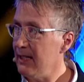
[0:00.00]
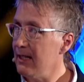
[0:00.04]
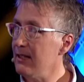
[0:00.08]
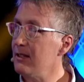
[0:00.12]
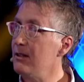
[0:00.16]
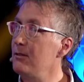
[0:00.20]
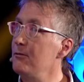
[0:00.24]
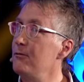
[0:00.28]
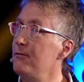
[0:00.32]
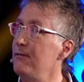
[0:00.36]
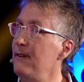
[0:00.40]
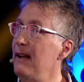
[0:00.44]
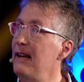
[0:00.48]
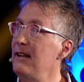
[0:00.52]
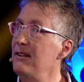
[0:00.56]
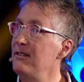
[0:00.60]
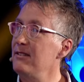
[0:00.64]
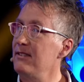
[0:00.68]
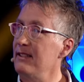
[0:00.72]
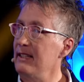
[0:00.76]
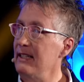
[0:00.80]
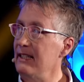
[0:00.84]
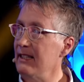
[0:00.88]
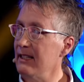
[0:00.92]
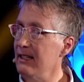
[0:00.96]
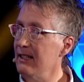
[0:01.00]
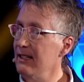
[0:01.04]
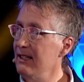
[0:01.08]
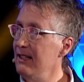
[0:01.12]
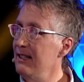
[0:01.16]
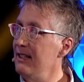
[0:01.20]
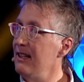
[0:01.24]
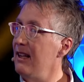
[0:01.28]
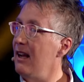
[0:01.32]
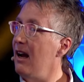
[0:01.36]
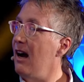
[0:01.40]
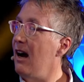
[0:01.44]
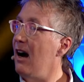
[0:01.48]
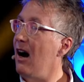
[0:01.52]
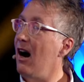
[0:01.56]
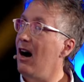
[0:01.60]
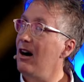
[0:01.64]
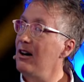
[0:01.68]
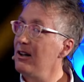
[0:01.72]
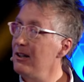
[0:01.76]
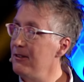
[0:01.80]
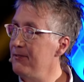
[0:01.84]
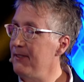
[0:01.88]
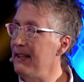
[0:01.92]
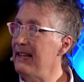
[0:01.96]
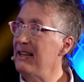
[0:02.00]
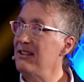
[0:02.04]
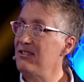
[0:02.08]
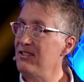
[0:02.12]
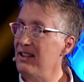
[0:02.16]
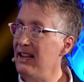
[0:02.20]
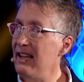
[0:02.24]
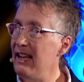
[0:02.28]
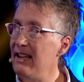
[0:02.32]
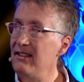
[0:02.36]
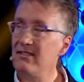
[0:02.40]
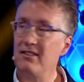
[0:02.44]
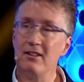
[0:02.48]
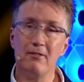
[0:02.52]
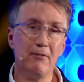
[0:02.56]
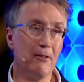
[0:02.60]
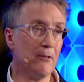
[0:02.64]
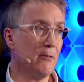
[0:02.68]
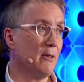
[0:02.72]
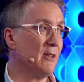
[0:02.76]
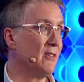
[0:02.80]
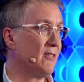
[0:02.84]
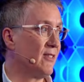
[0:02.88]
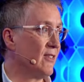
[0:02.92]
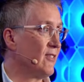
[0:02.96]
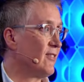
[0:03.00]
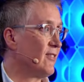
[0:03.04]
confounding all of Asia as if it was the